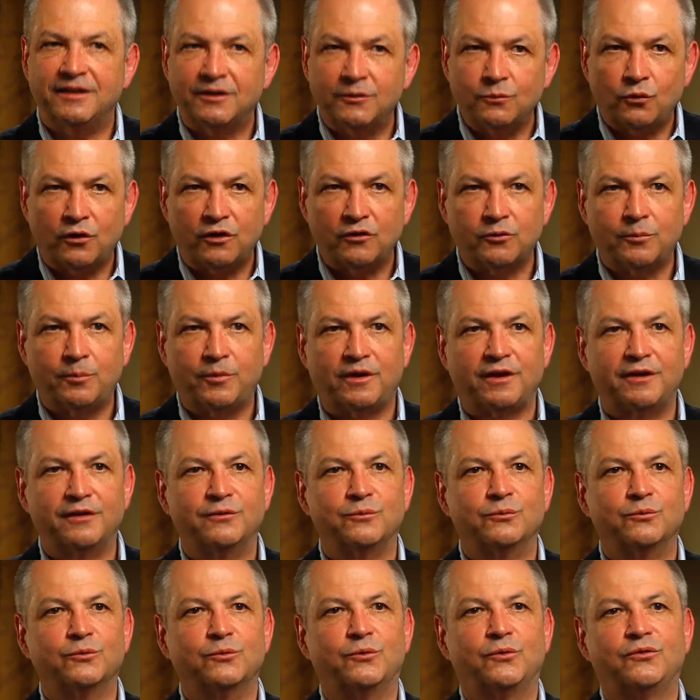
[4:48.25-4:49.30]
didn't want to apply
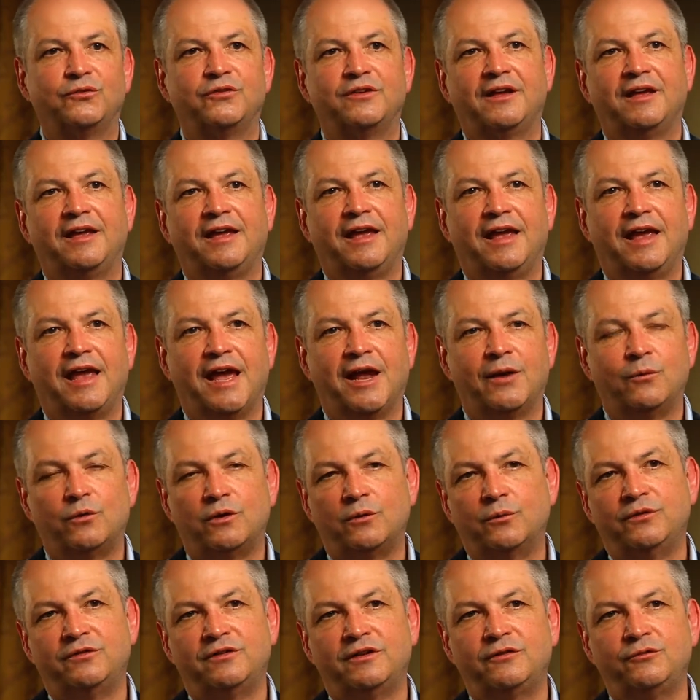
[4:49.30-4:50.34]
the rules, and
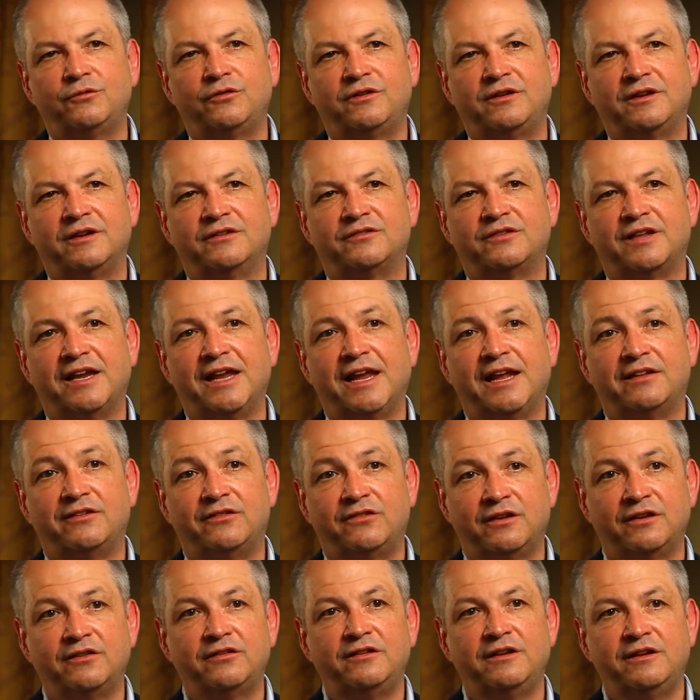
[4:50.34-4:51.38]
what was interesting is they had
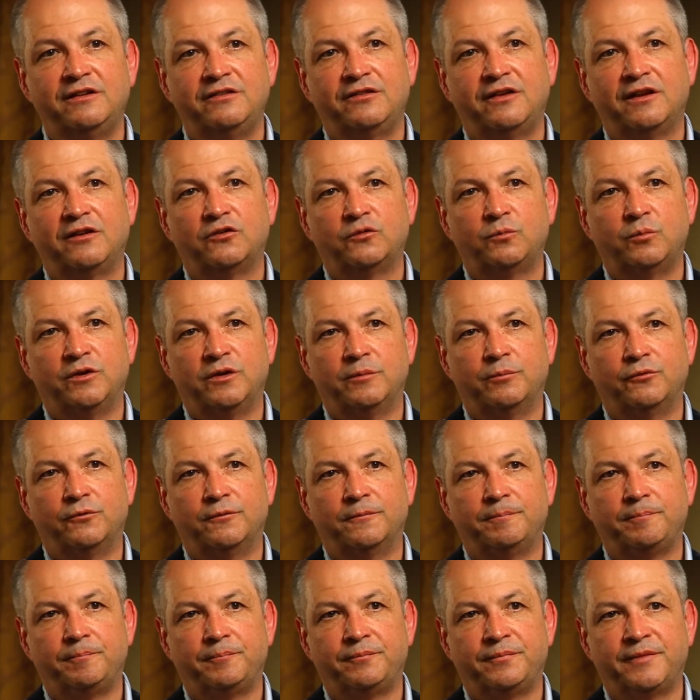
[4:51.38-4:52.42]
16
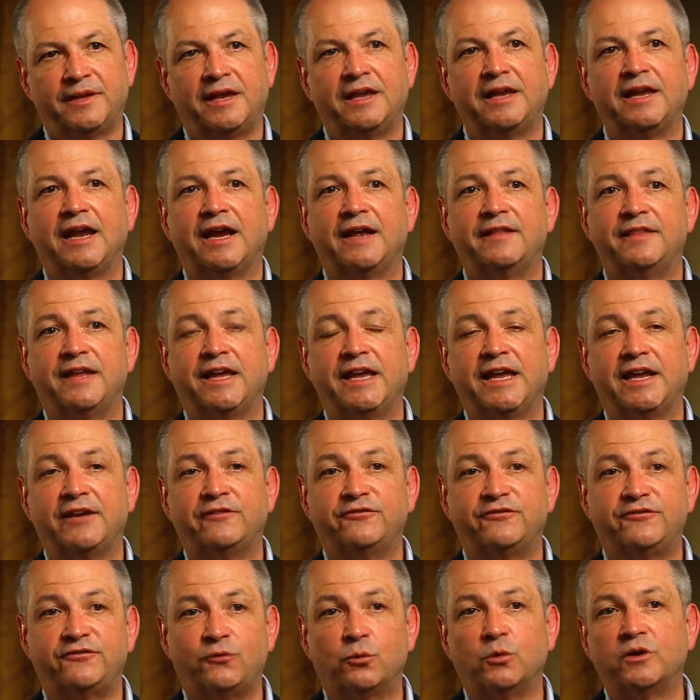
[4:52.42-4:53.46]
salespeople and they
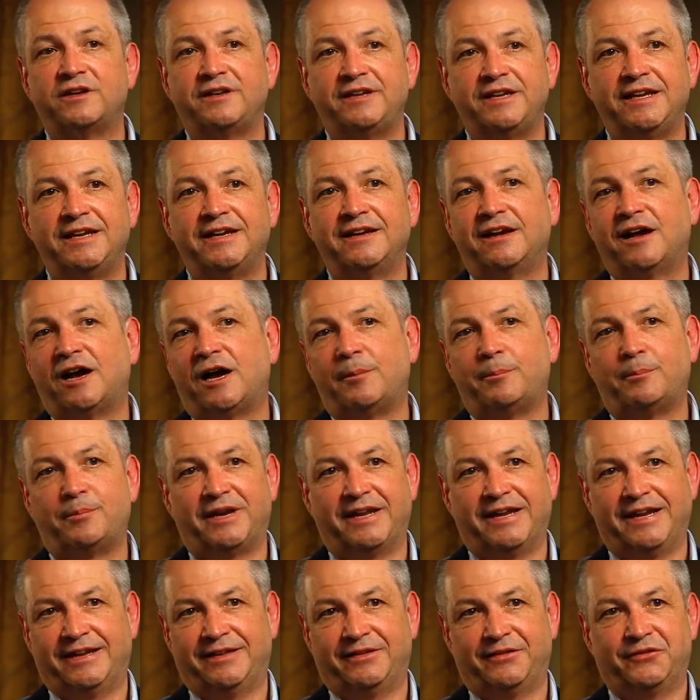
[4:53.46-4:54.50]
had 14 comp
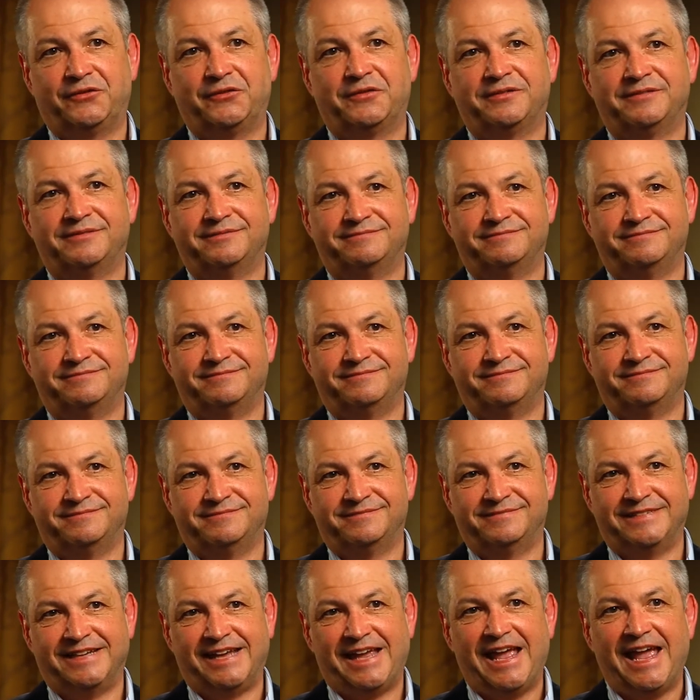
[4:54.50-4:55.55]
plans.
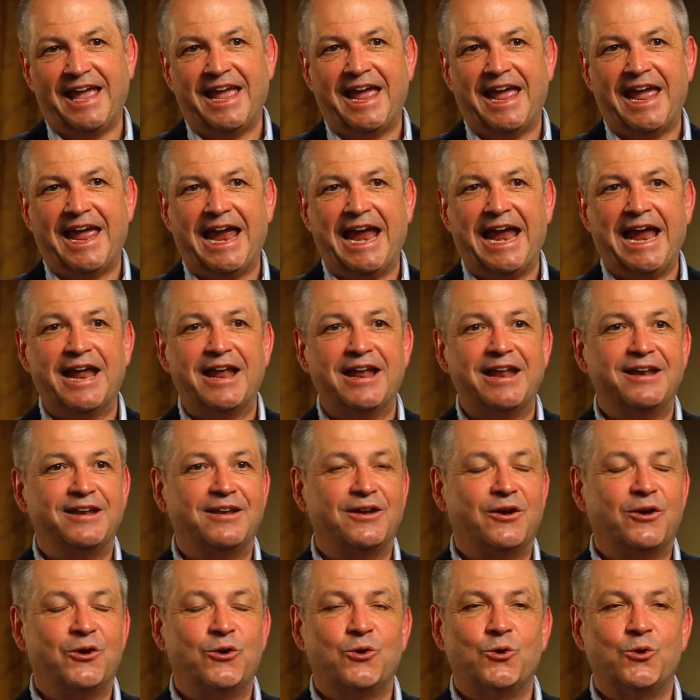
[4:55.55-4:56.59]
And